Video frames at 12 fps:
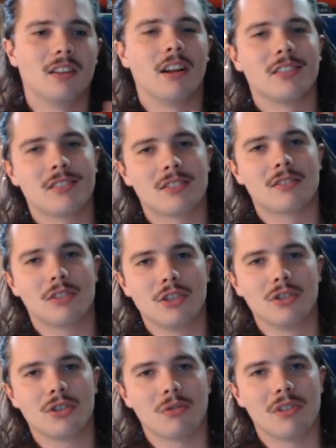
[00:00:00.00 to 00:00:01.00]
As
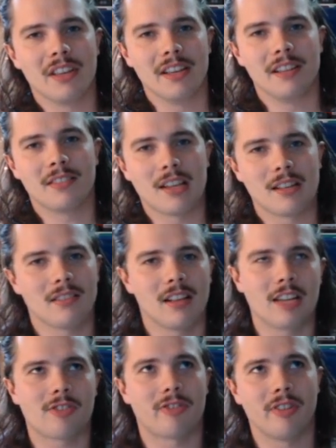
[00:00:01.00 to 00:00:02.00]
usual, the incense
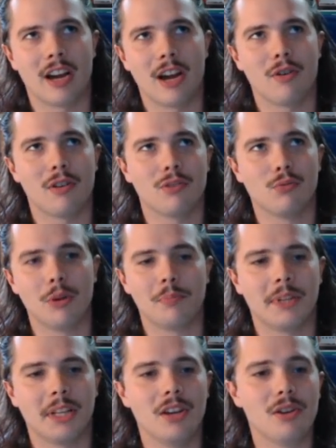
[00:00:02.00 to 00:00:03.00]
lasts 3 hours,
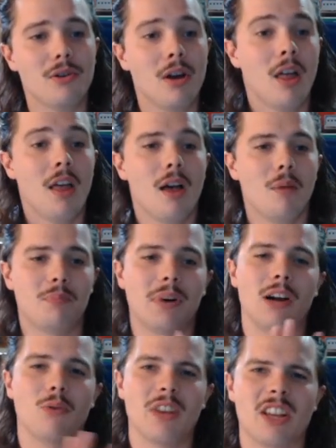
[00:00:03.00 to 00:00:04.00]
whoop-de-doo.
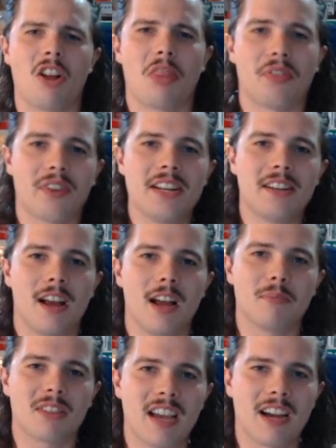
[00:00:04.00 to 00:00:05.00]
But we got 3
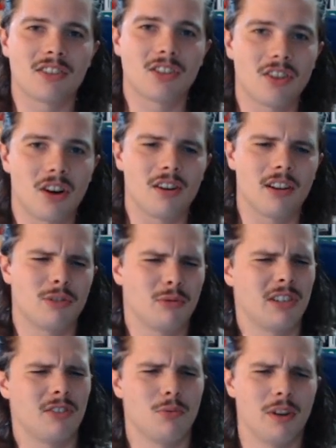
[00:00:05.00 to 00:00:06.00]
times Catch Stardust,
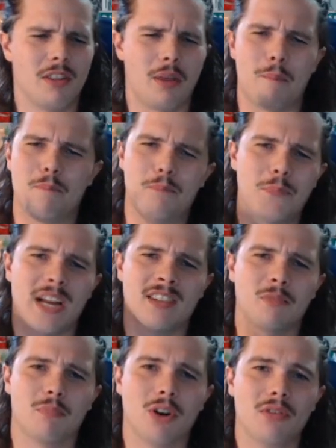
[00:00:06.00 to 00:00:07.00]
which is one of the
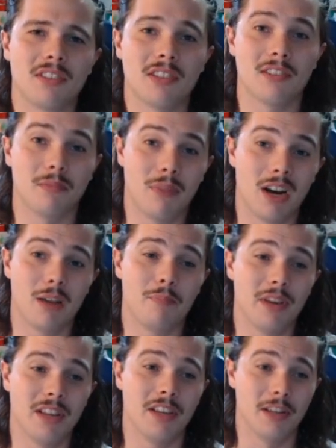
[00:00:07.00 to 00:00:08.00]
best bonuses in my
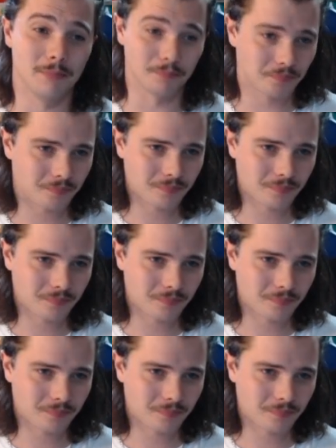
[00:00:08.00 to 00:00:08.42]
opinion.